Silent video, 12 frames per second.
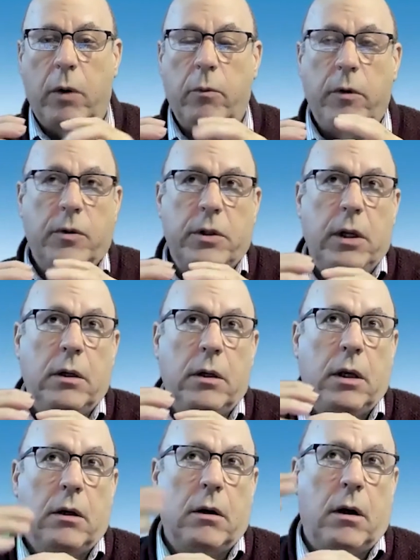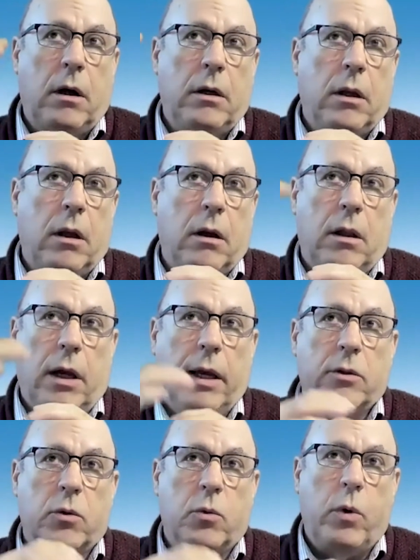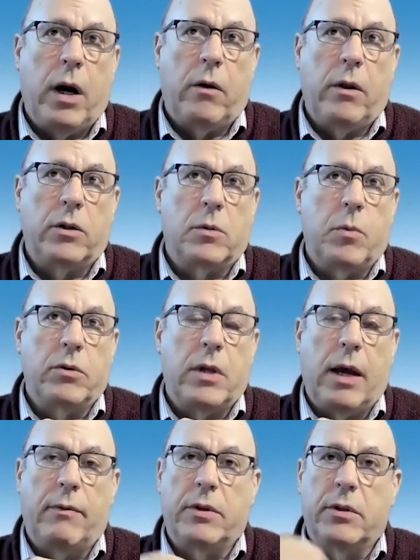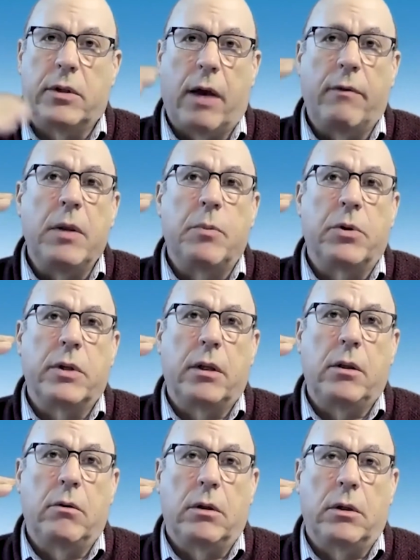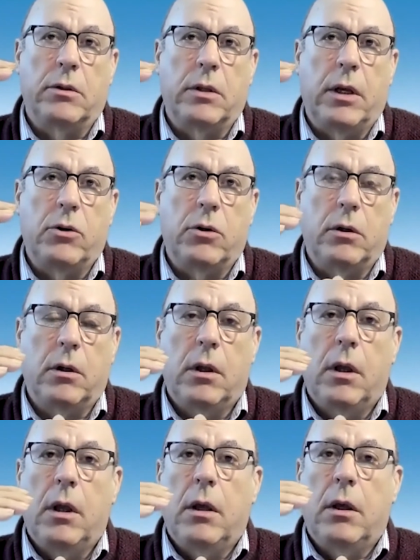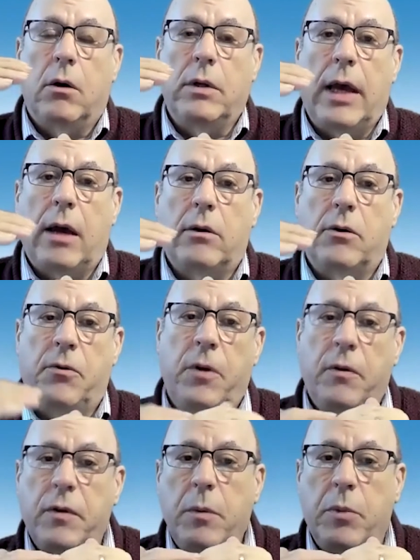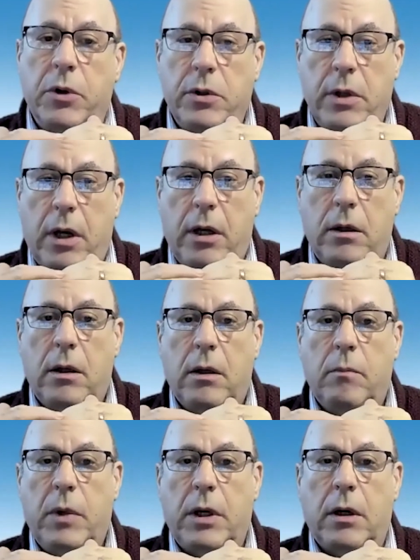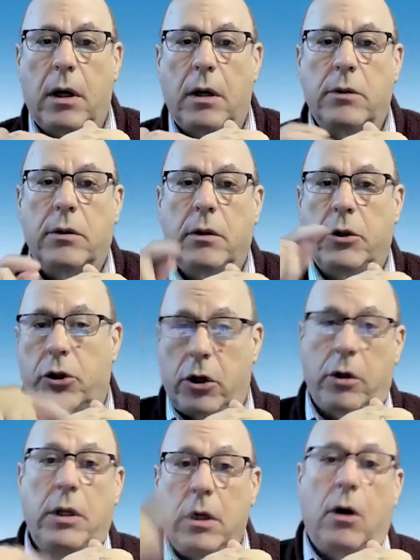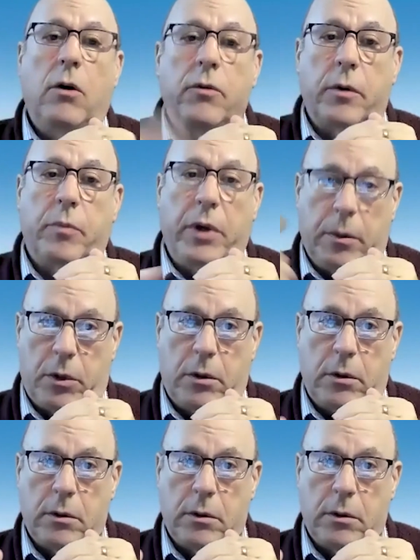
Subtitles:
We've seen in clients where they're supposed to have a 70% utilization go down to 50% because they're turning over people.